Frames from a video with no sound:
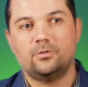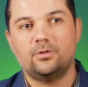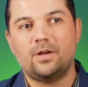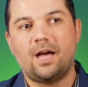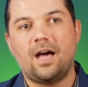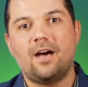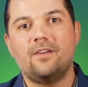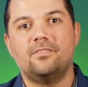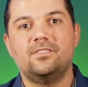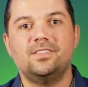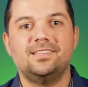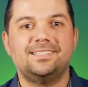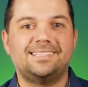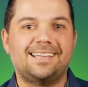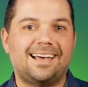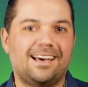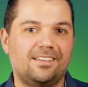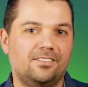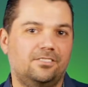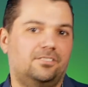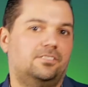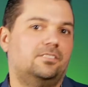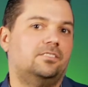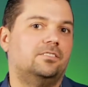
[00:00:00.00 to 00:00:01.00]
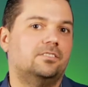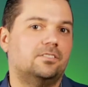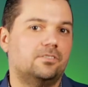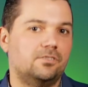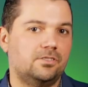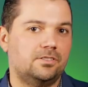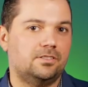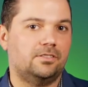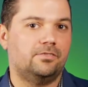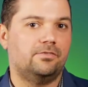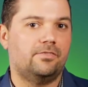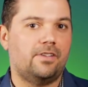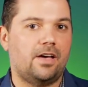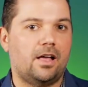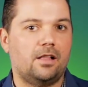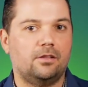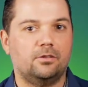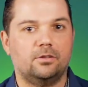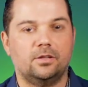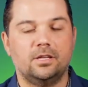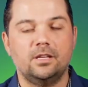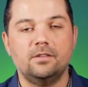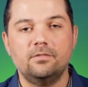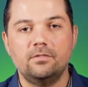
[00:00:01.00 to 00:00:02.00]
To have this 100 increase in
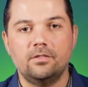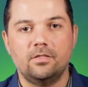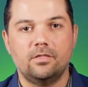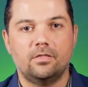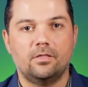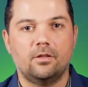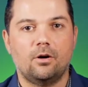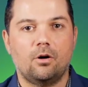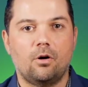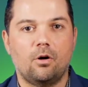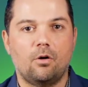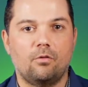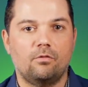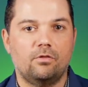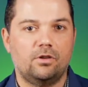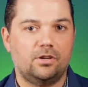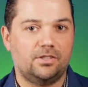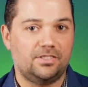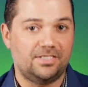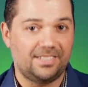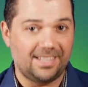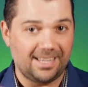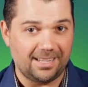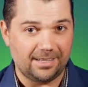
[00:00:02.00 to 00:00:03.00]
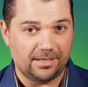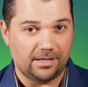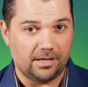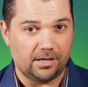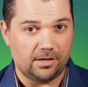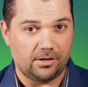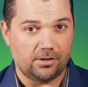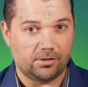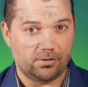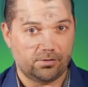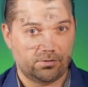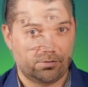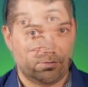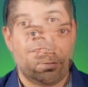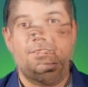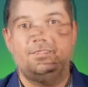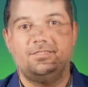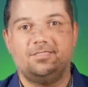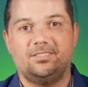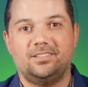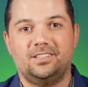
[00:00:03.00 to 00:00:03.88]
value even over 10 years,